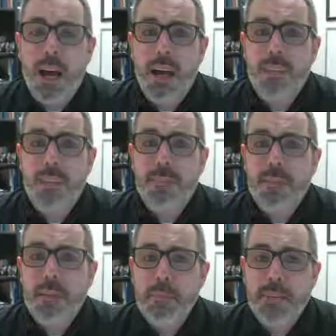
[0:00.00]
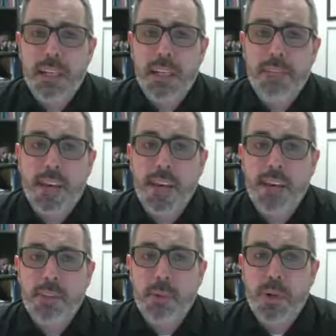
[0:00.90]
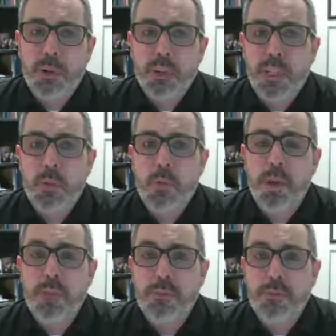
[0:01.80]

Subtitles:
On the flip side, if I ask a question like, what is your